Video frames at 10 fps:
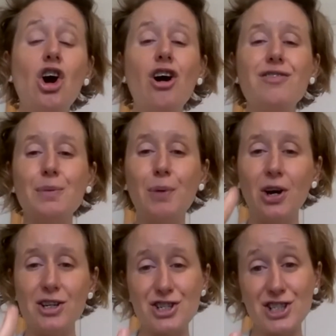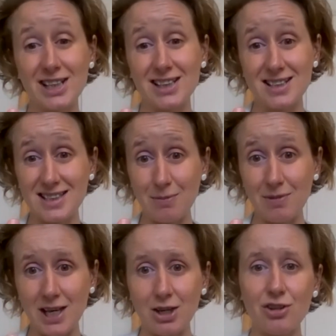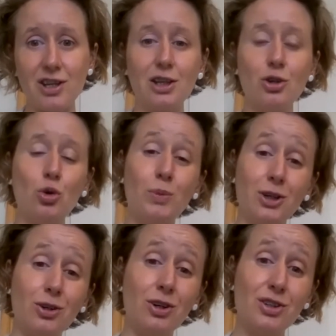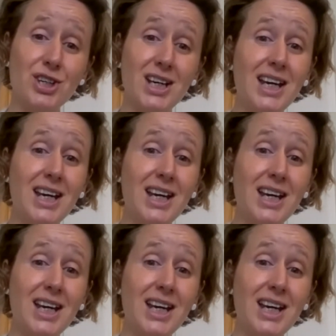Often the partner's thinking the same thing, or thinking, oh my God,